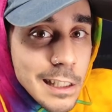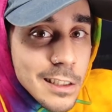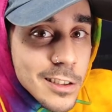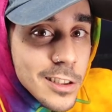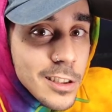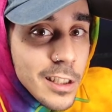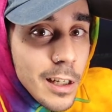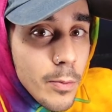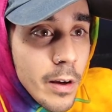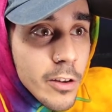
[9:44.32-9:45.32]
oh shit,
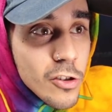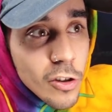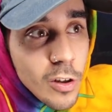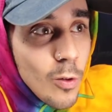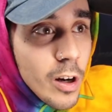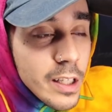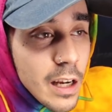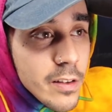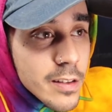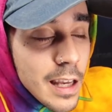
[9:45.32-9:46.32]
I probably shouldn't have walked
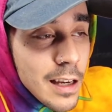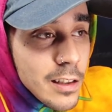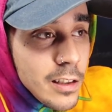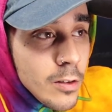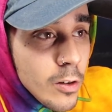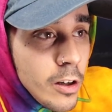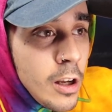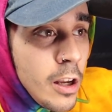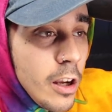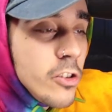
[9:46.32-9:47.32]
down this alley, or
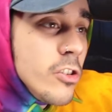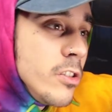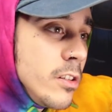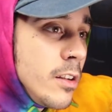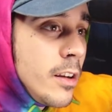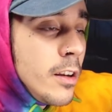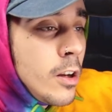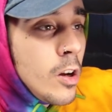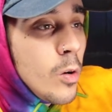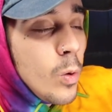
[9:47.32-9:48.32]
I shouldn't have
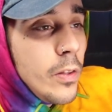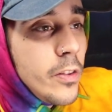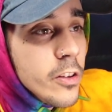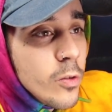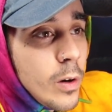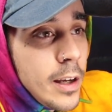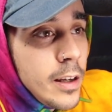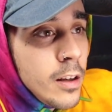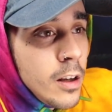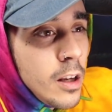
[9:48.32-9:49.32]
went this way.